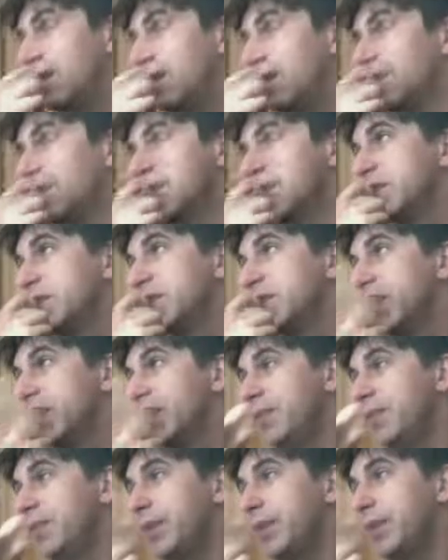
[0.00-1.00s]
Is there an
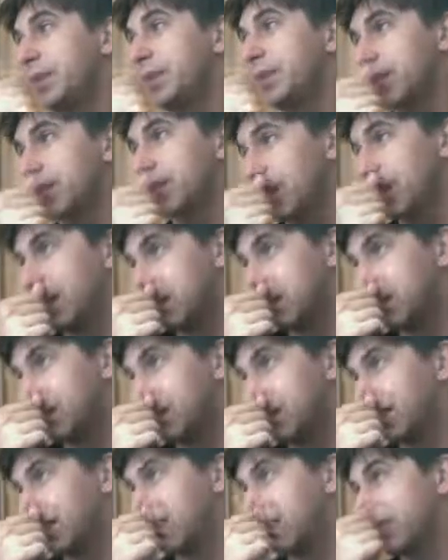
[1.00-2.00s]
int-based class like
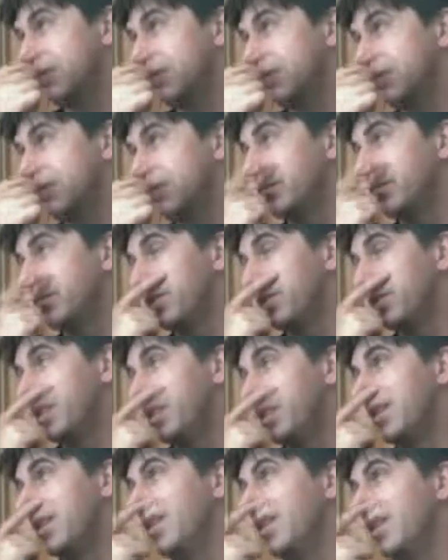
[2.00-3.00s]
Vector2?
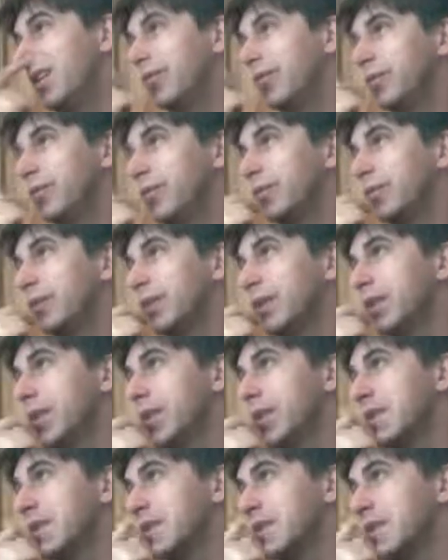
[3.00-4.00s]
No, there really
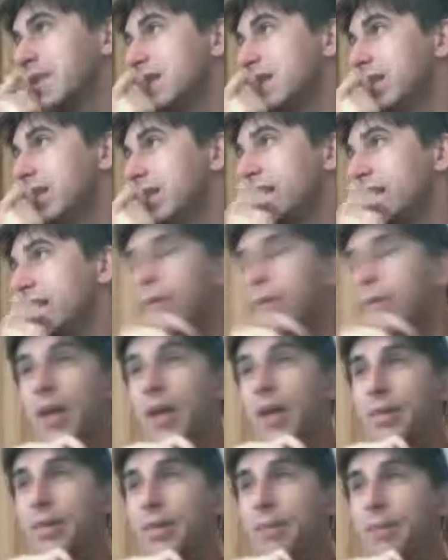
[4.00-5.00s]
isn't. Okay, well, I'm
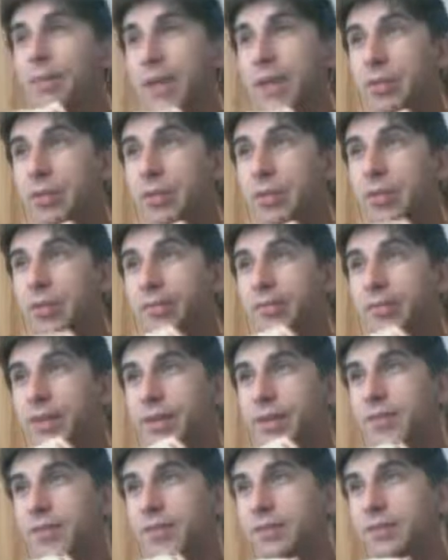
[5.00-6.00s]
going to make one
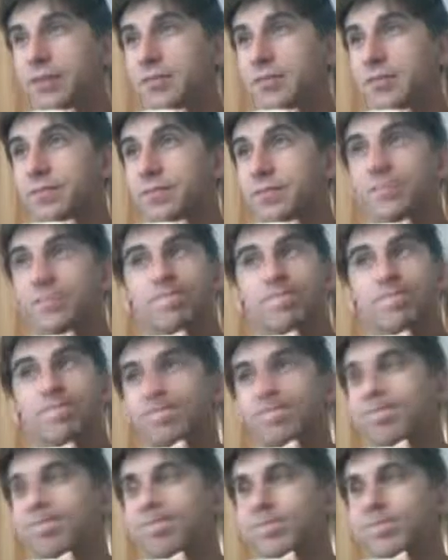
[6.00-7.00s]
because
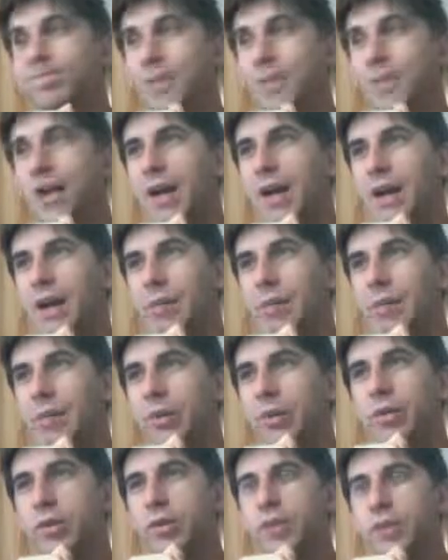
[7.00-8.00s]
I
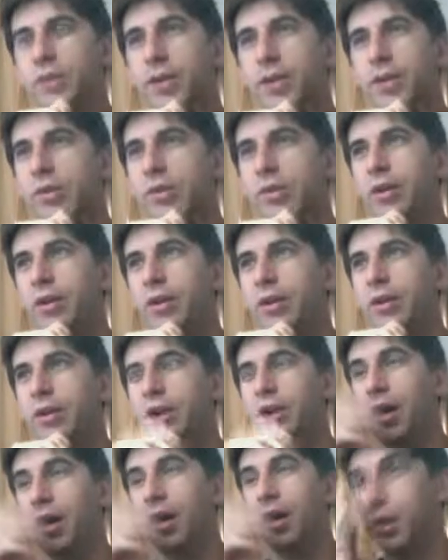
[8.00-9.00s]
want to make one.
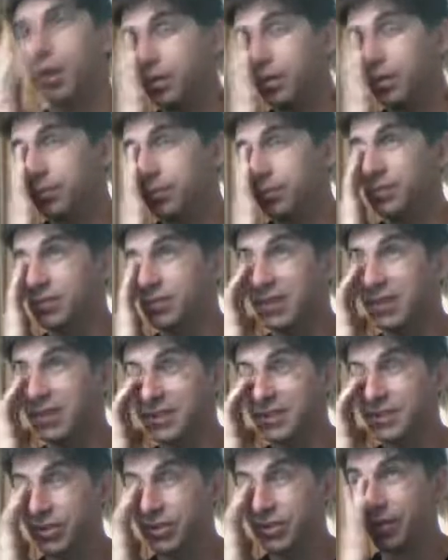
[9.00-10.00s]
Well,
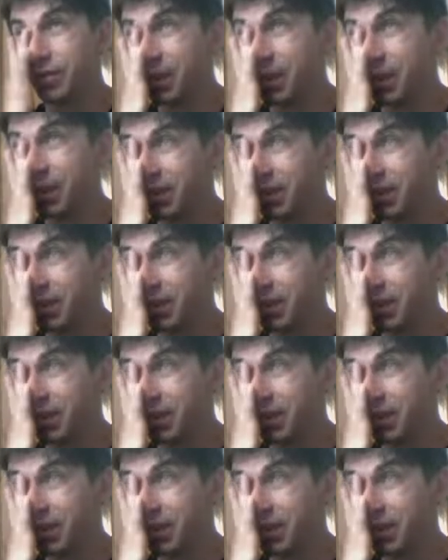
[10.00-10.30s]
do I?